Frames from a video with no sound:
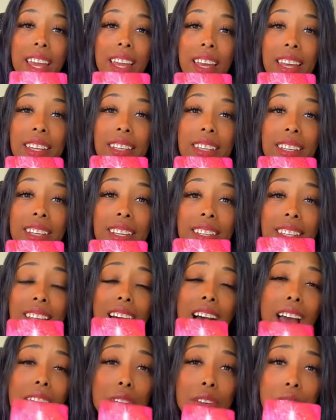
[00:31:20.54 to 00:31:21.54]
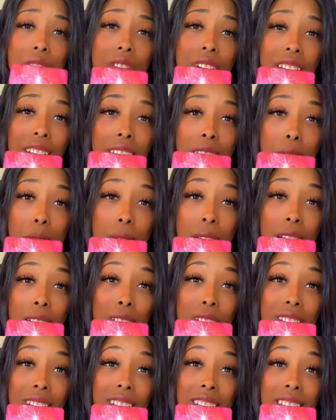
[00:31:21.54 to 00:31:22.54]
and the Hierophant came
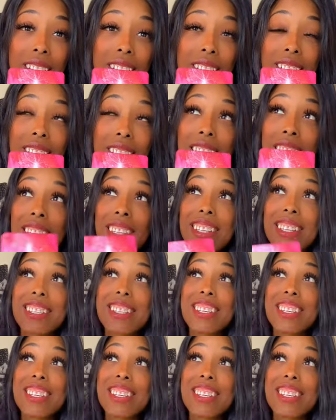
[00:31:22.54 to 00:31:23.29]
out.